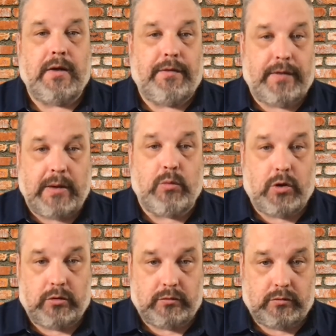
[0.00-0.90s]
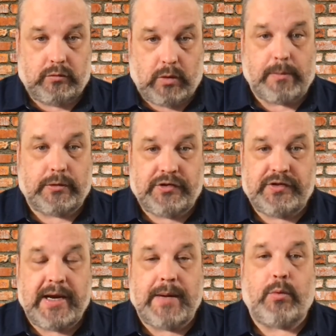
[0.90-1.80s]
they will rubber
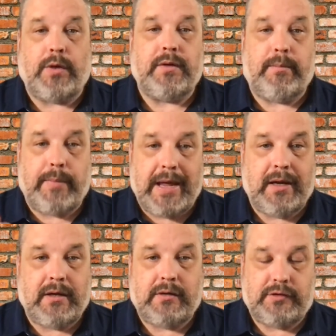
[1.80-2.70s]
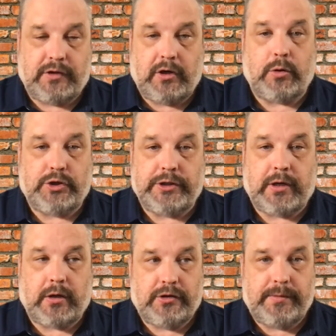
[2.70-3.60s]
stamp what the bank's
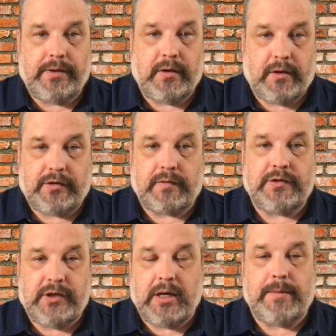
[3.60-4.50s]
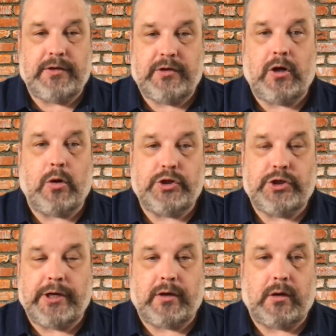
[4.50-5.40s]
negotiator, or excuse me, the servicing company's
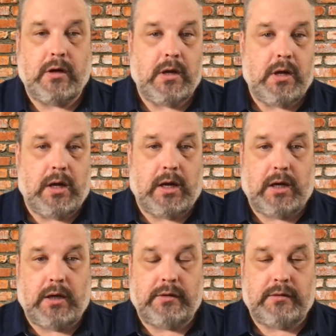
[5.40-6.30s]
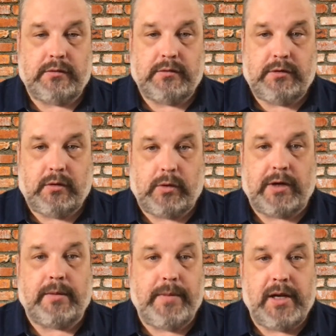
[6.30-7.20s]
negotiator, you know,
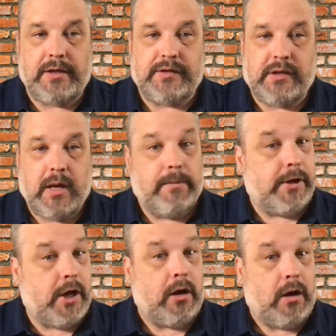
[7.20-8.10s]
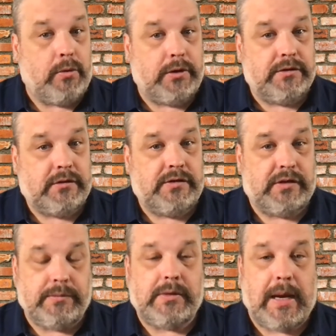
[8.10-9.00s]
recommends, but not always.
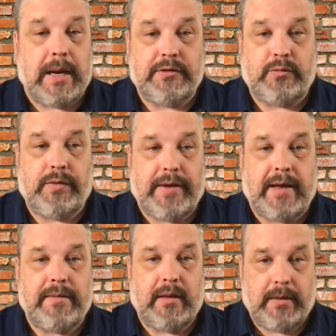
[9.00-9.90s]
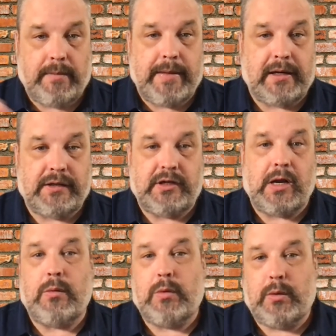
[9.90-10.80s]
Sometimes we've had them come back and say,
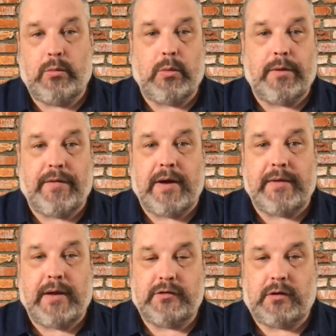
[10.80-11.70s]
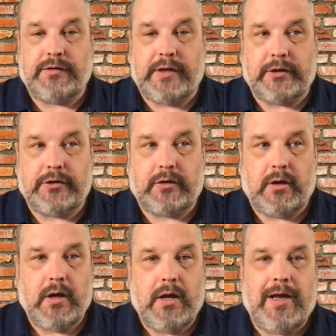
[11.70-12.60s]
no, we want $5,000 extra.
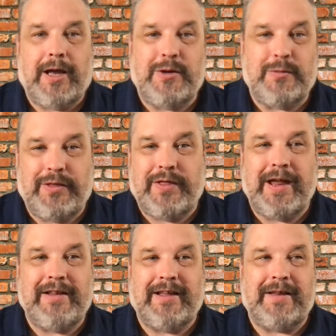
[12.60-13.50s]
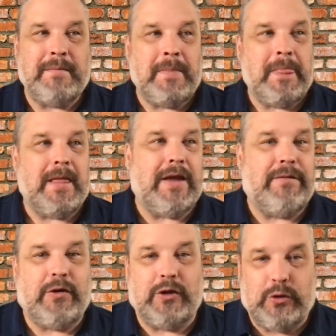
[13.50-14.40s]
And you would think that
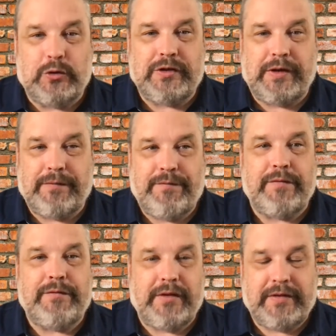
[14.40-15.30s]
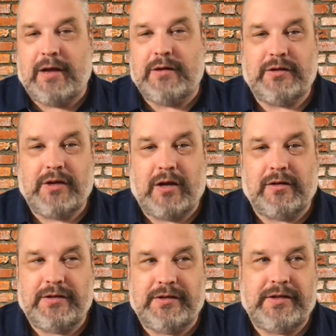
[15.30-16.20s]
if you're losing
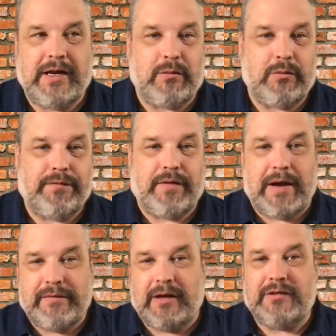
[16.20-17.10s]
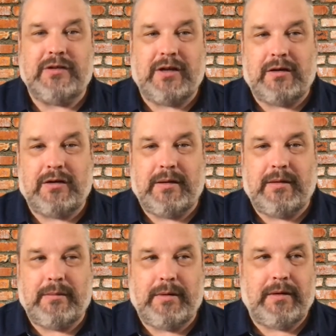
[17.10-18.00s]
$50,000 discount with $5,000,
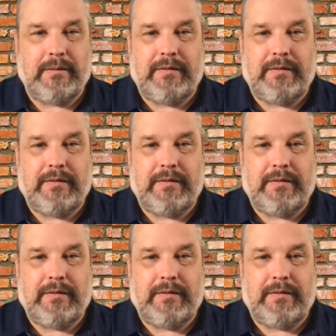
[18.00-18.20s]
I mean,